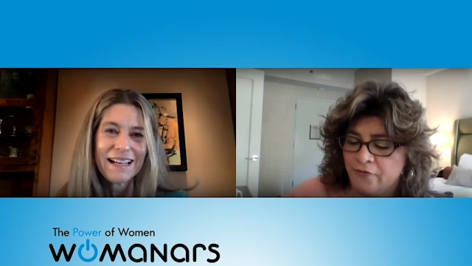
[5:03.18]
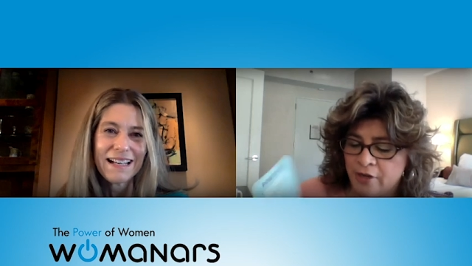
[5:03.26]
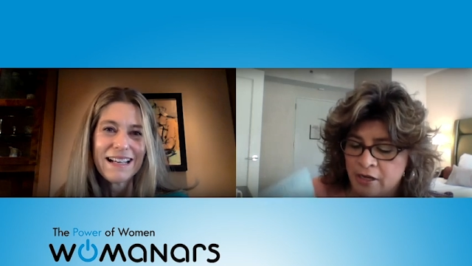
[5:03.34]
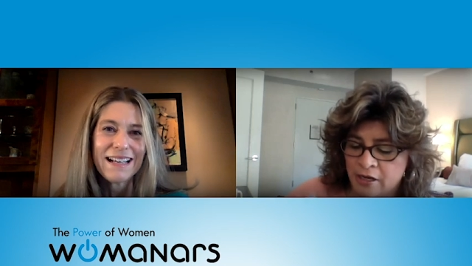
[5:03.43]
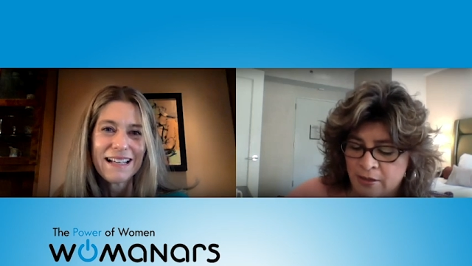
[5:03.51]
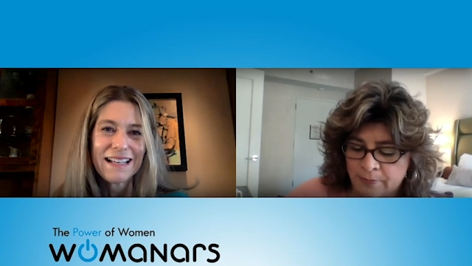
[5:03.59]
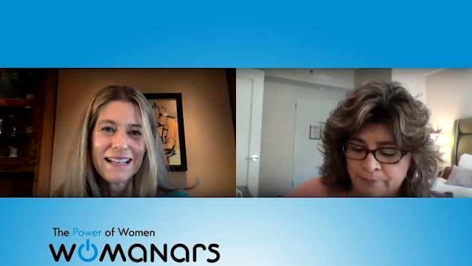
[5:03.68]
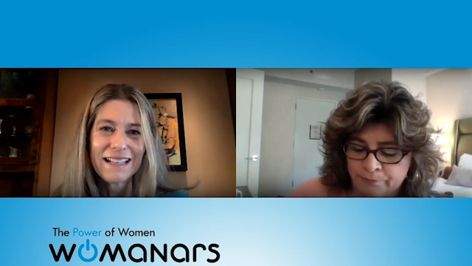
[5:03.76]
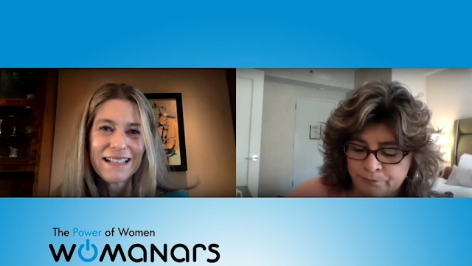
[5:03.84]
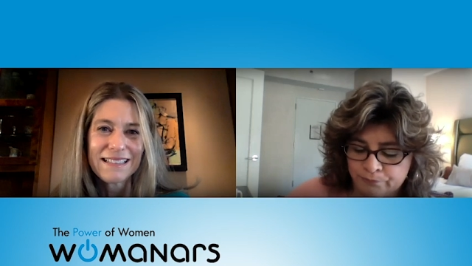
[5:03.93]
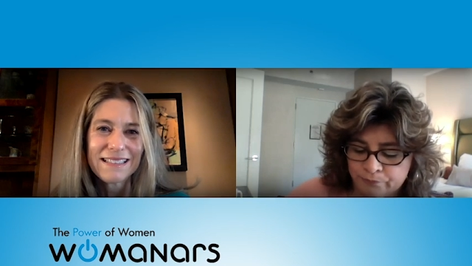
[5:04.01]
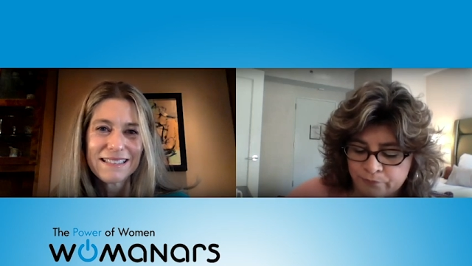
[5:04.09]
Speaker 1: um,
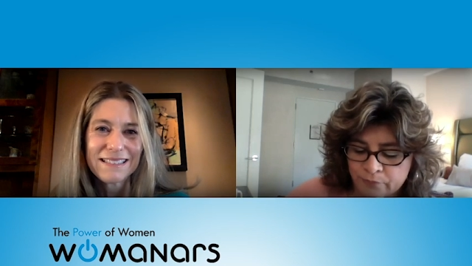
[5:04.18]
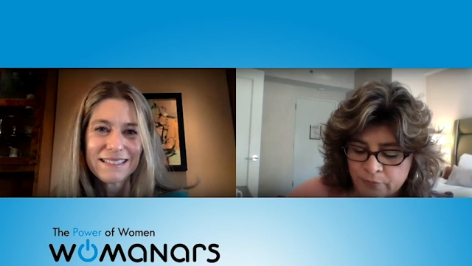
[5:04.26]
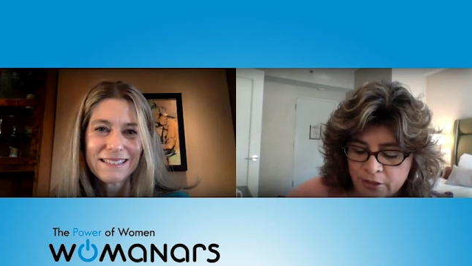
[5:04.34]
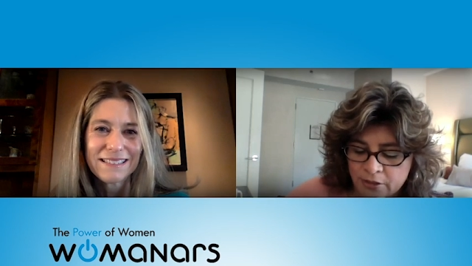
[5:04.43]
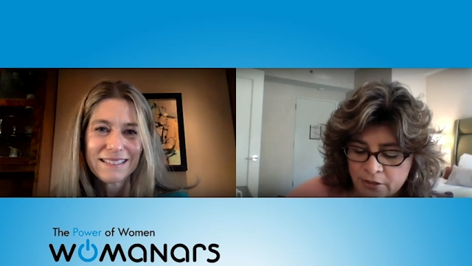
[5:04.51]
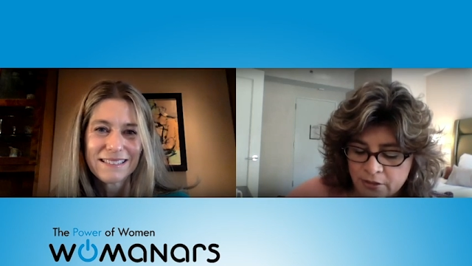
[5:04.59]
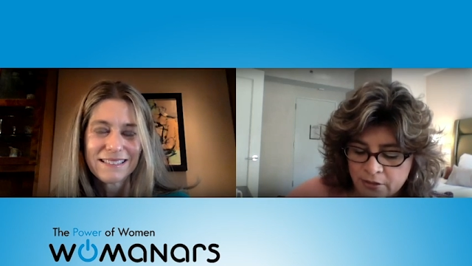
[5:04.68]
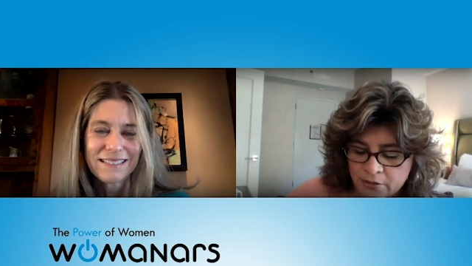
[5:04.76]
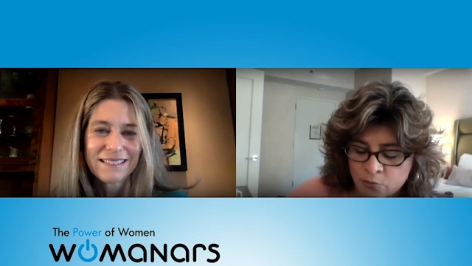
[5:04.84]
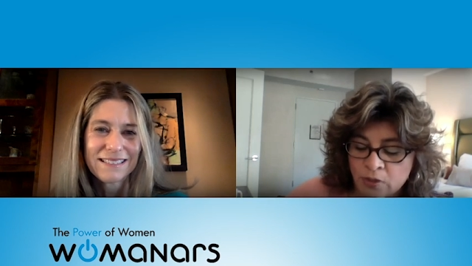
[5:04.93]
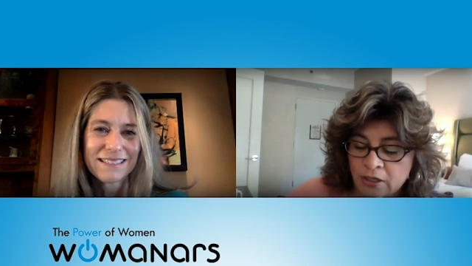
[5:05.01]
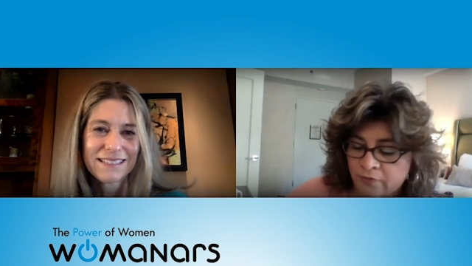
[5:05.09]

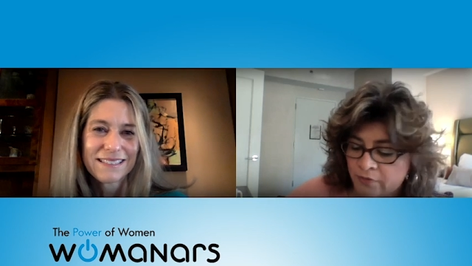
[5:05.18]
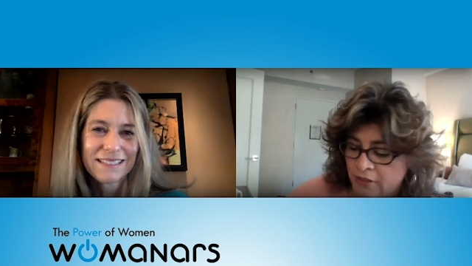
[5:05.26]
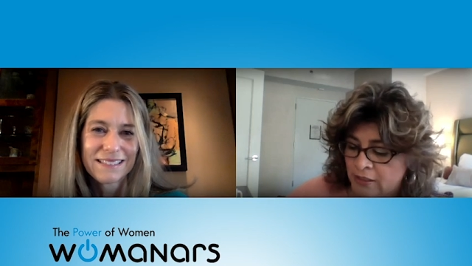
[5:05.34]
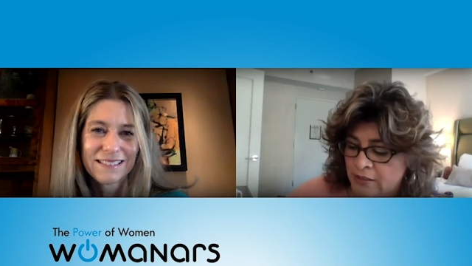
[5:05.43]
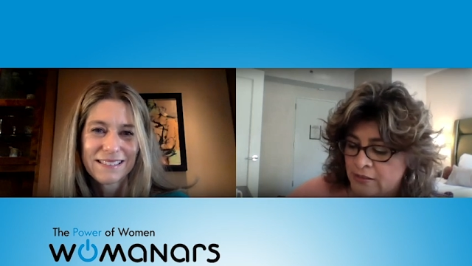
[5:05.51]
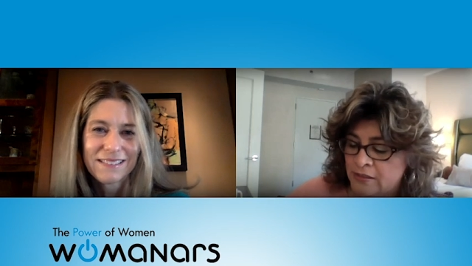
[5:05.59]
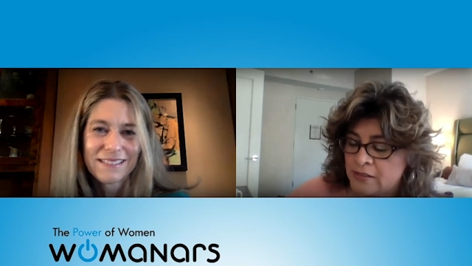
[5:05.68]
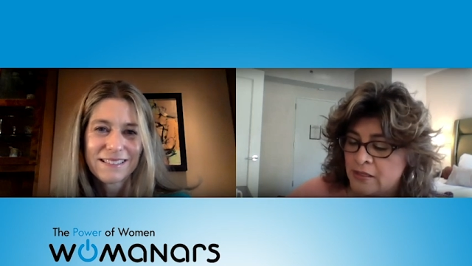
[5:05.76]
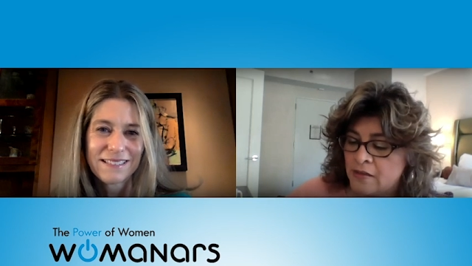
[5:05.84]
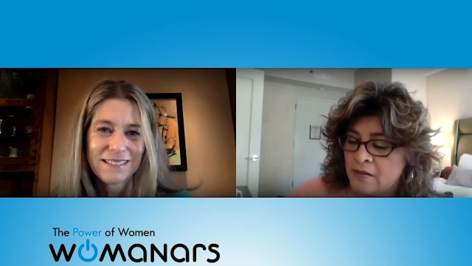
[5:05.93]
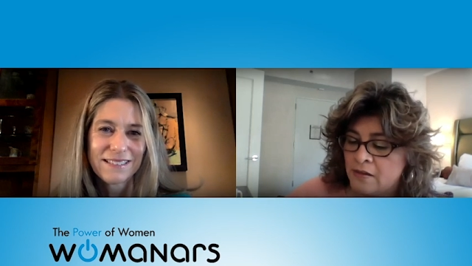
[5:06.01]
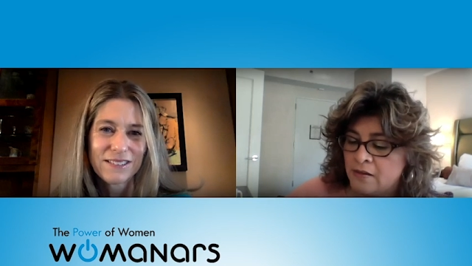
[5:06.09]
one of these because I
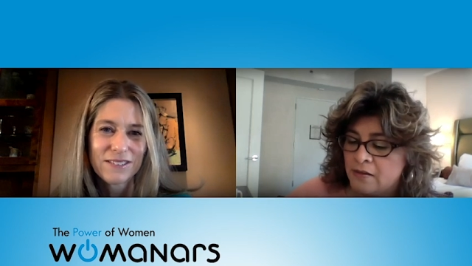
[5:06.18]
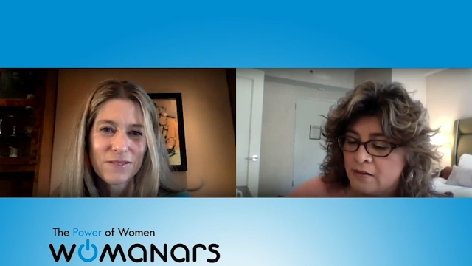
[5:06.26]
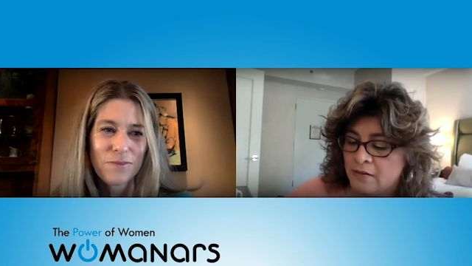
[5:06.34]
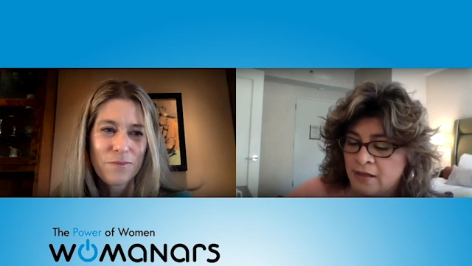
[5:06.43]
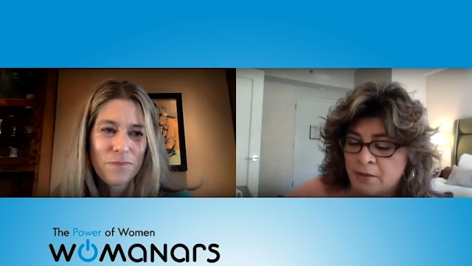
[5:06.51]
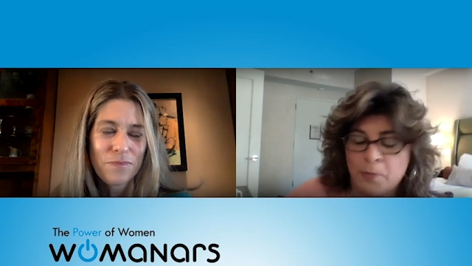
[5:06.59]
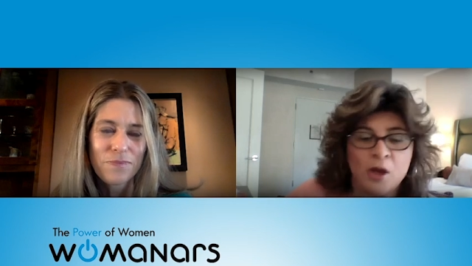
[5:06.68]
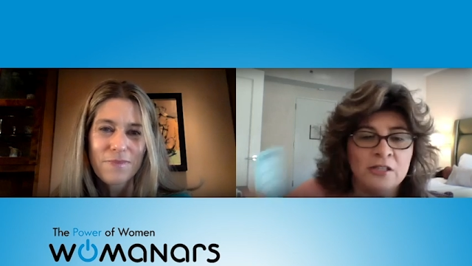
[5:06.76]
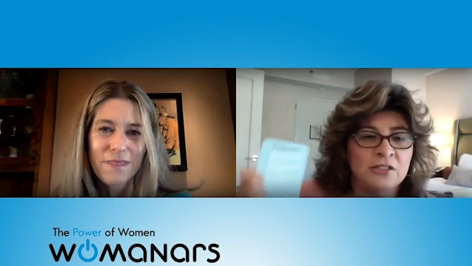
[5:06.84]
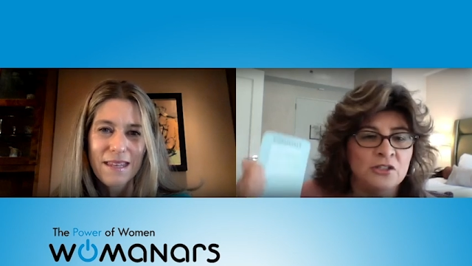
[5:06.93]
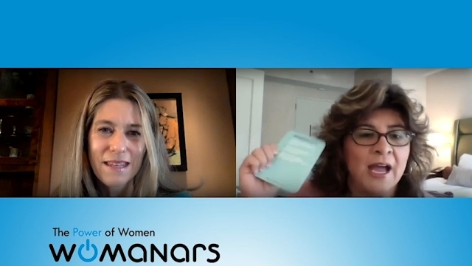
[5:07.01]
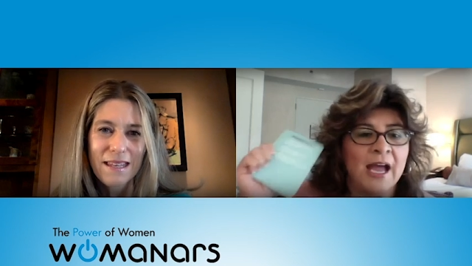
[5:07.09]
think, like, pos-
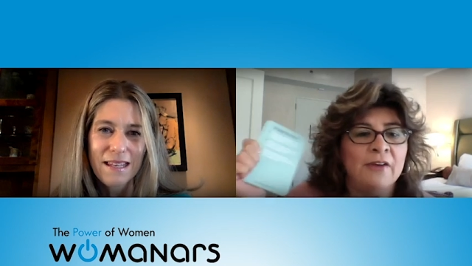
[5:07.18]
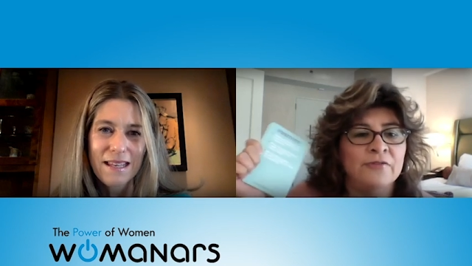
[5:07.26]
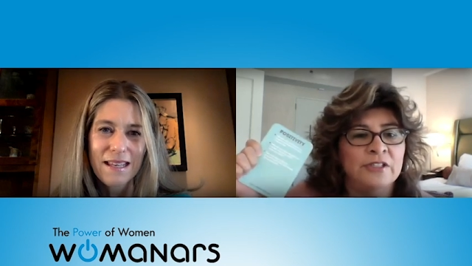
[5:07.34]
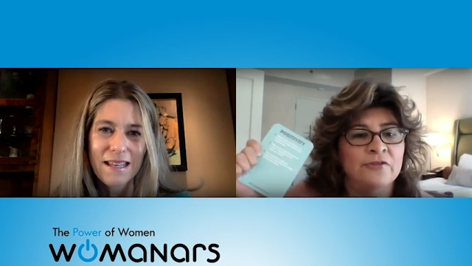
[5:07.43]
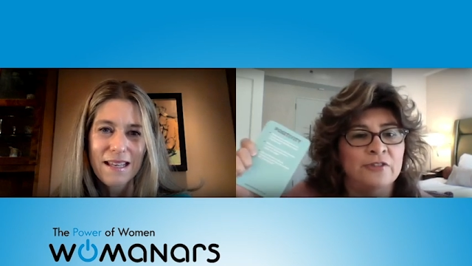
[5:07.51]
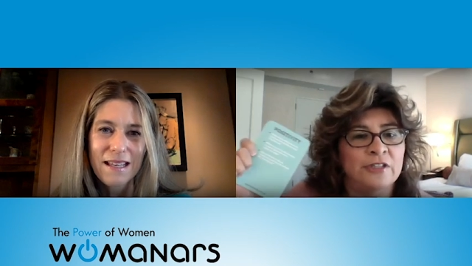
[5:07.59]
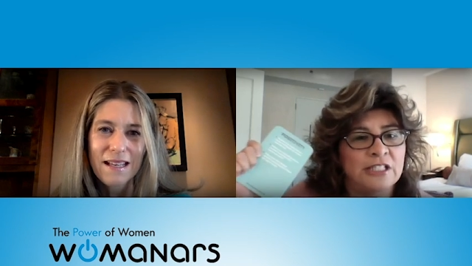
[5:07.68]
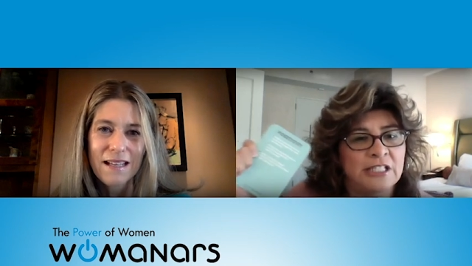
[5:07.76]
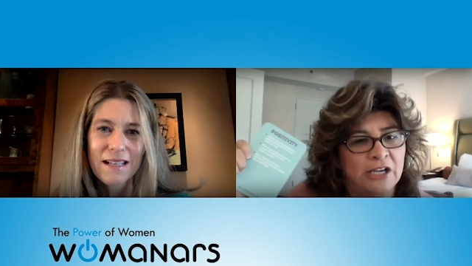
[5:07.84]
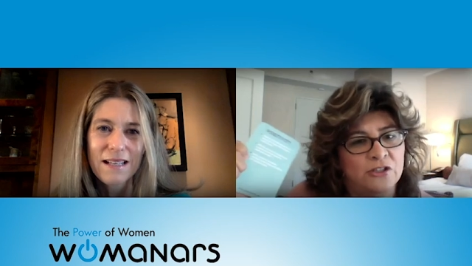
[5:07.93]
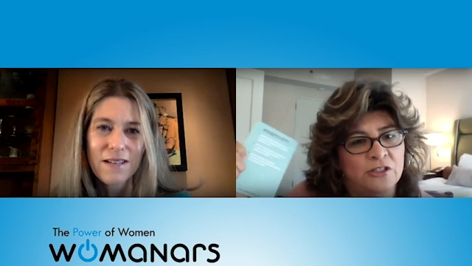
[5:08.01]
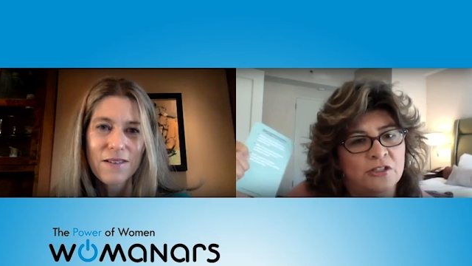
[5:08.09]
you have different
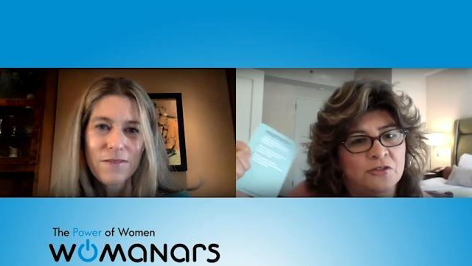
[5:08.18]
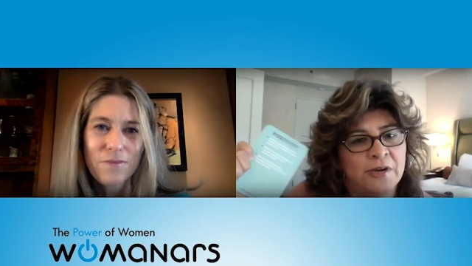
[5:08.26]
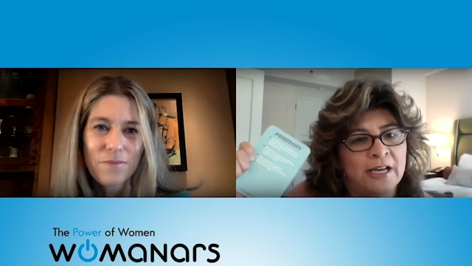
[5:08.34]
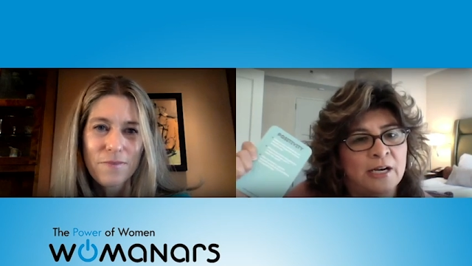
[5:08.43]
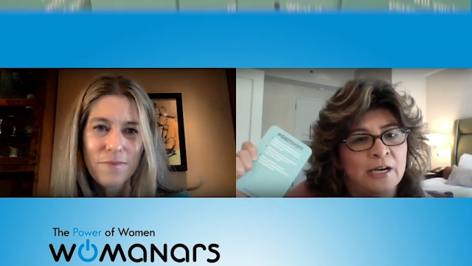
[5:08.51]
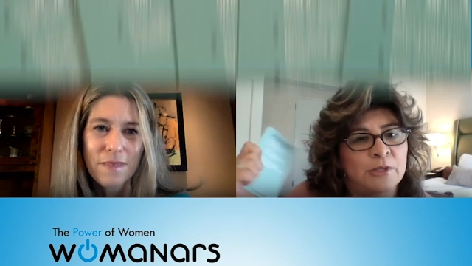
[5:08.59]
sections, right? I mean,